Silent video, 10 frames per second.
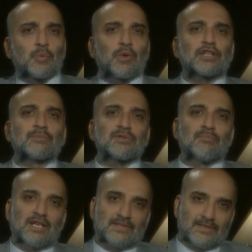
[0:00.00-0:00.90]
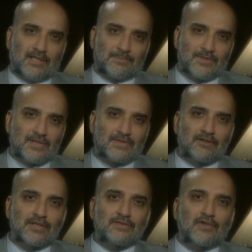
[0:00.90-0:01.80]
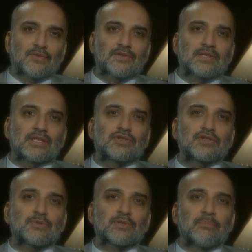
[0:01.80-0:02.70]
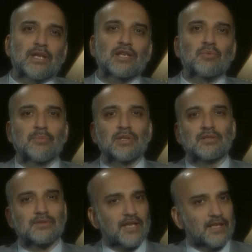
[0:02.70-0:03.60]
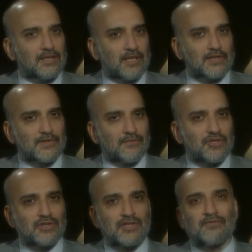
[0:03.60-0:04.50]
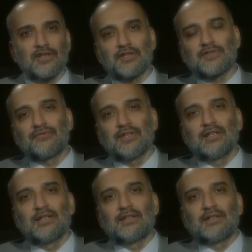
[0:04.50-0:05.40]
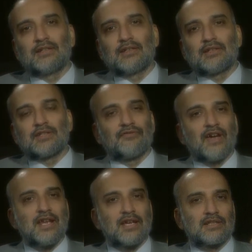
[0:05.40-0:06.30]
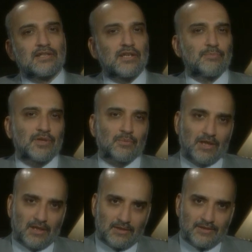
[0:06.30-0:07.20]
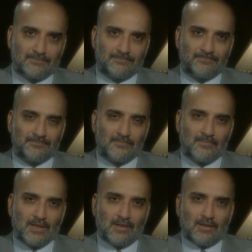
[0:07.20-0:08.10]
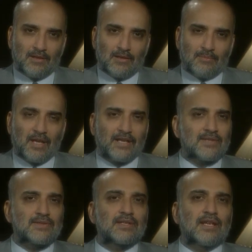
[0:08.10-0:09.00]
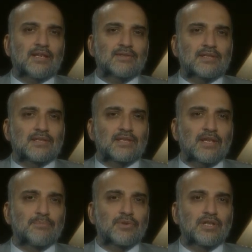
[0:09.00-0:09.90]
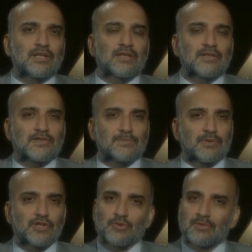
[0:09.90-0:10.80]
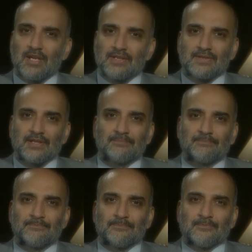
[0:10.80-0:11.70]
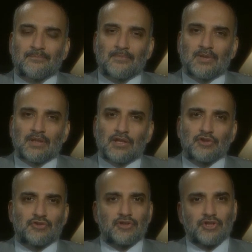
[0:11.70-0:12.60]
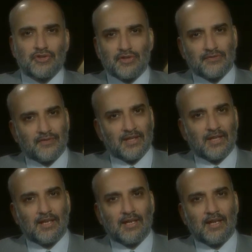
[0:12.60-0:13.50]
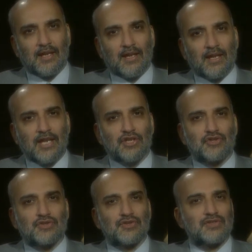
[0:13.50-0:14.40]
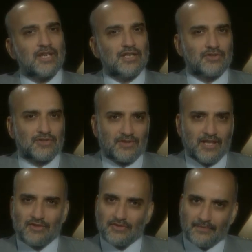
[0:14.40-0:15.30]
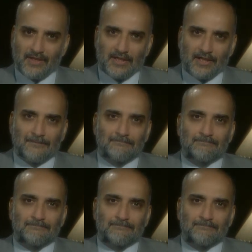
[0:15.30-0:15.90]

Welcome to Mindscapes, our series of conversations with men and women whose ideas, visions, and philosophy define our contemporary world. My guest today is a contemporary spiritual master in the tradition of the ancient sages of India.